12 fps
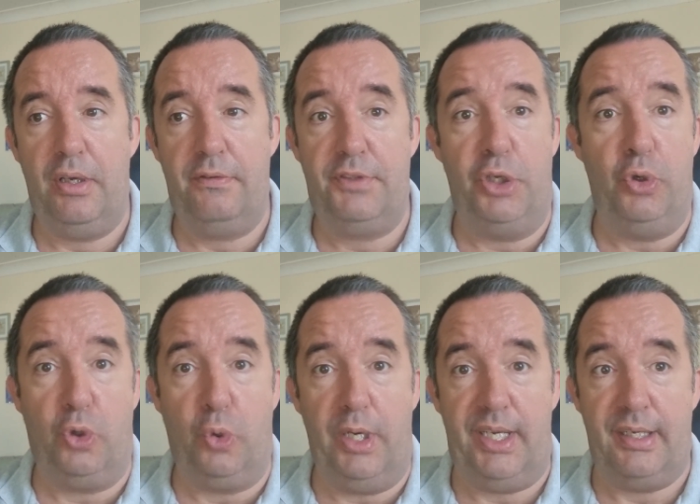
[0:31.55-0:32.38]
of two
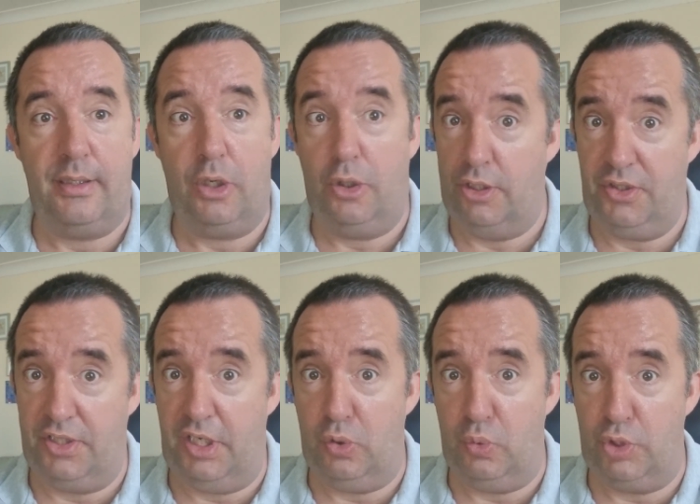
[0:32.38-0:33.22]
quid on a
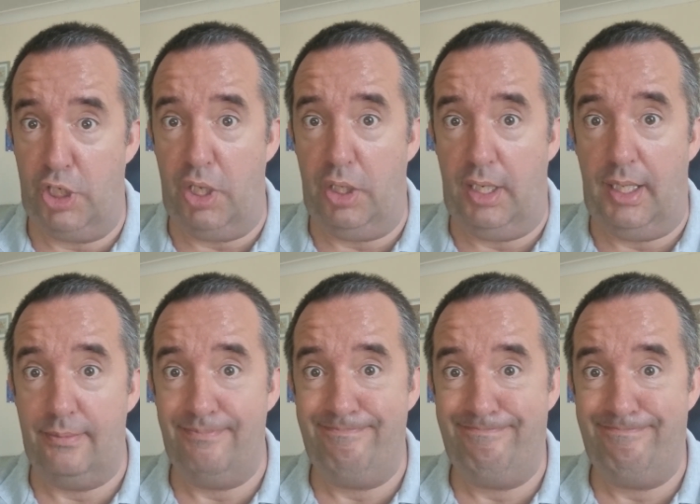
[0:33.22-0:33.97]
single journey.